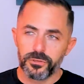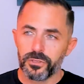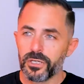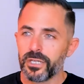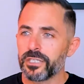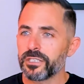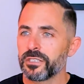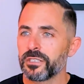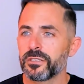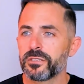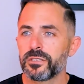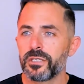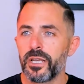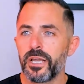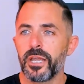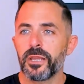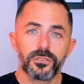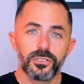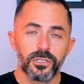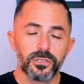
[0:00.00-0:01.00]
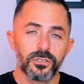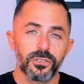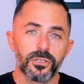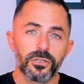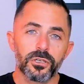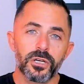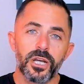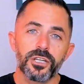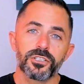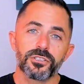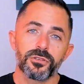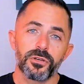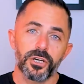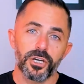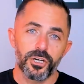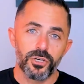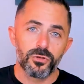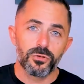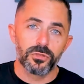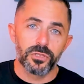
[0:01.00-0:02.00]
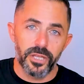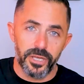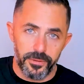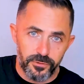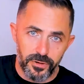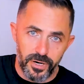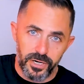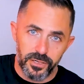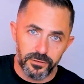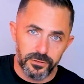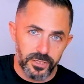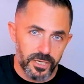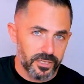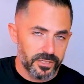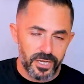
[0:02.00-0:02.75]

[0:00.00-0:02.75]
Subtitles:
So let's just say you're entering a new claim, right?